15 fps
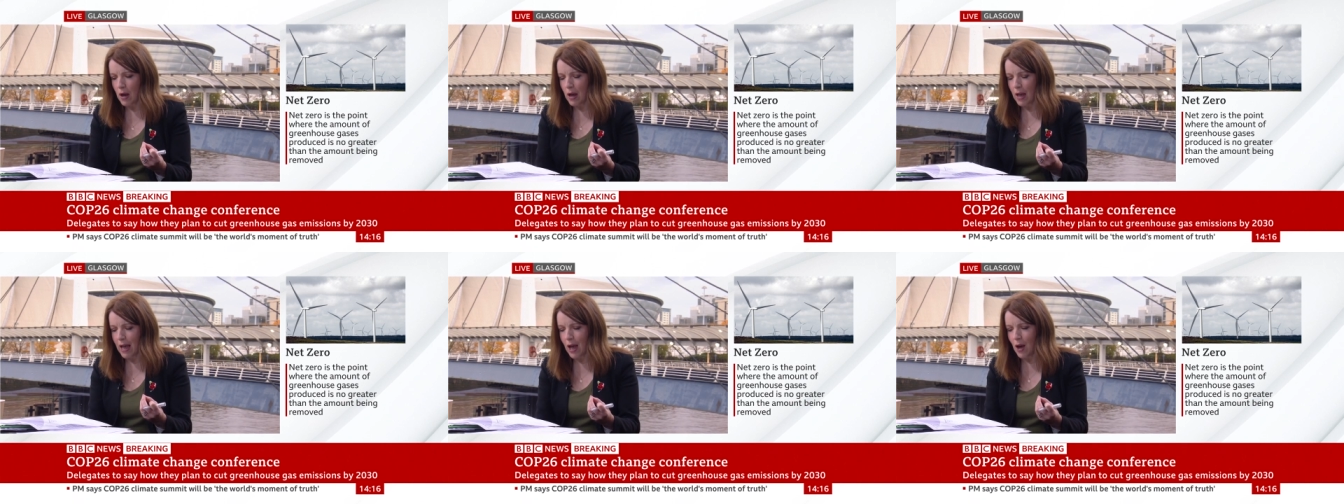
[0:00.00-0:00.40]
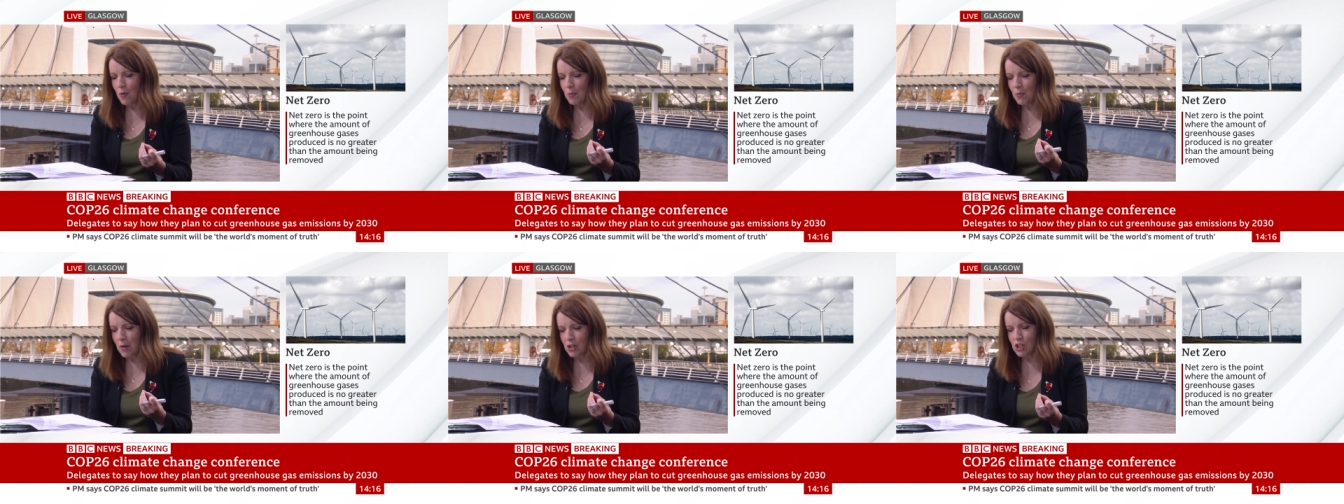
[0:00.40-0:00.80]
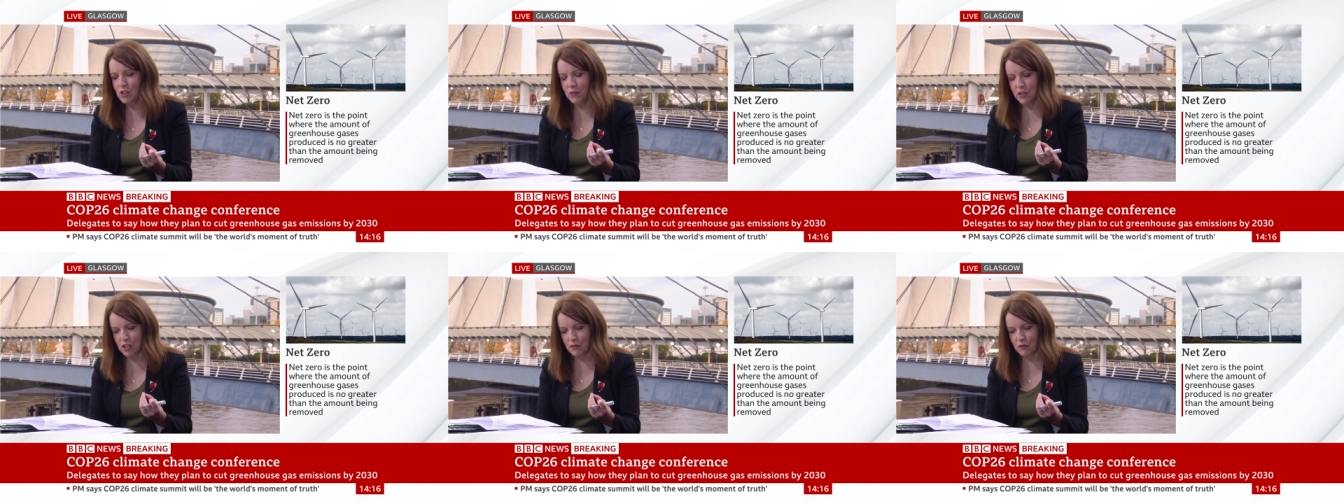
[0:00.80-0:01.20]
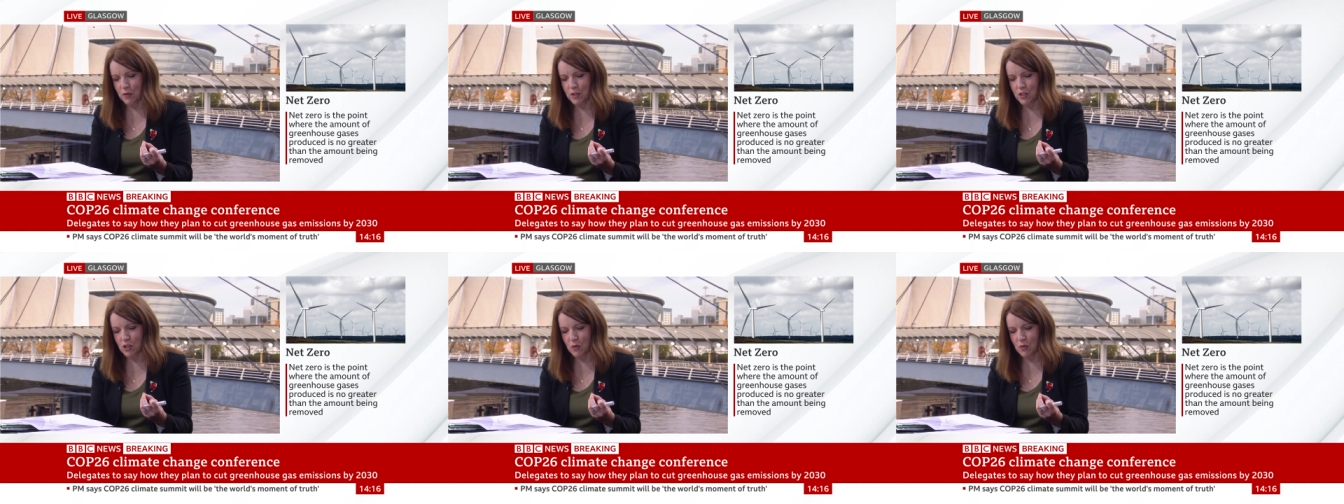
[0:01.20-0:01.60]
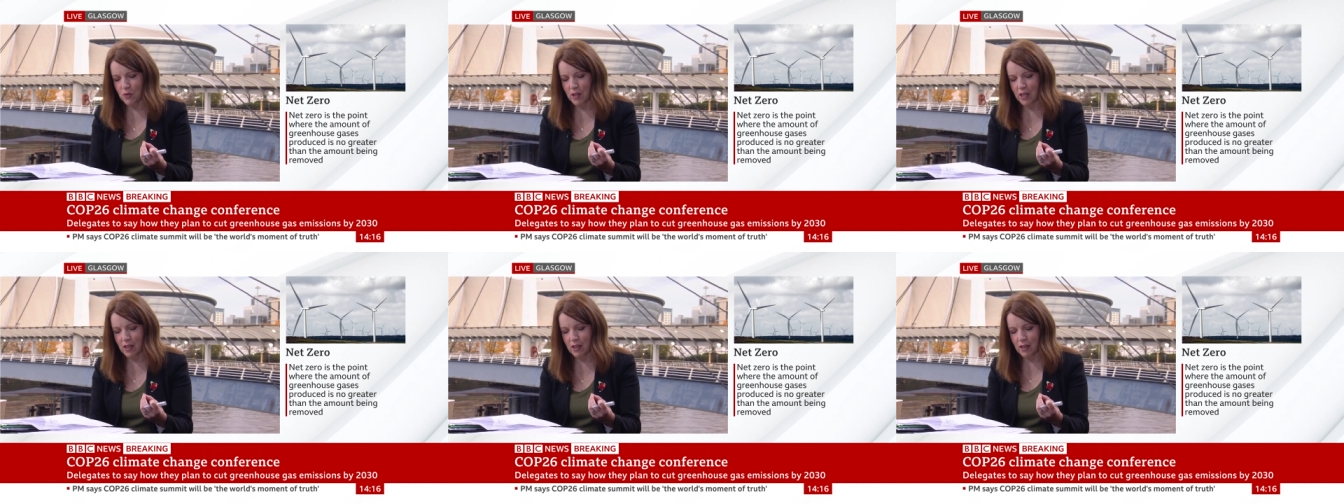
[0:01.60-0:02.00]
how much of a difference do you
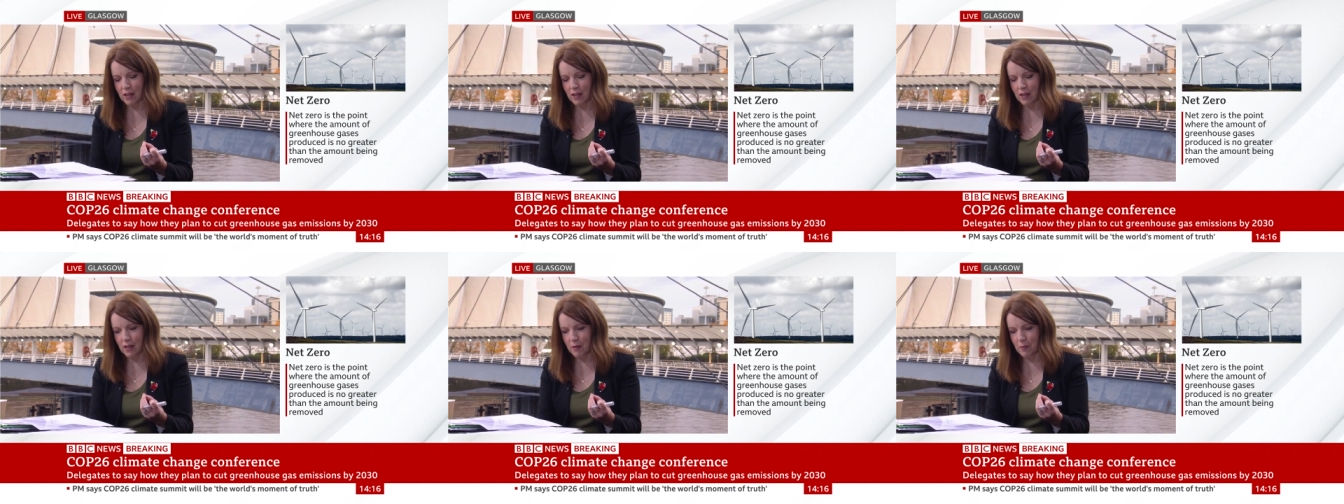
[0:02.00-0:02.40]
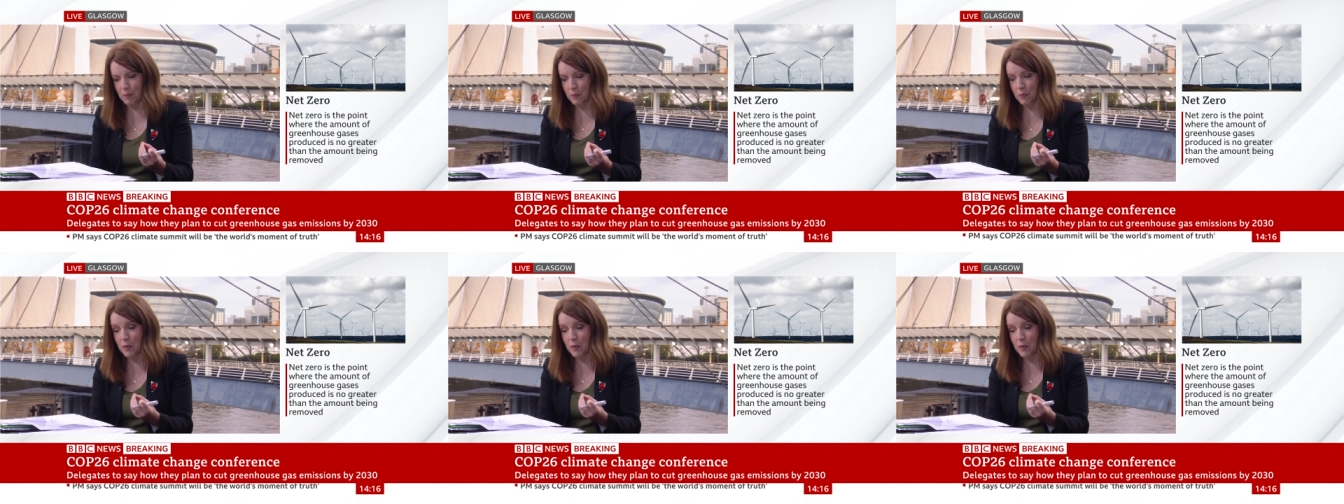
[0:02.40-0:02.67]
think uh,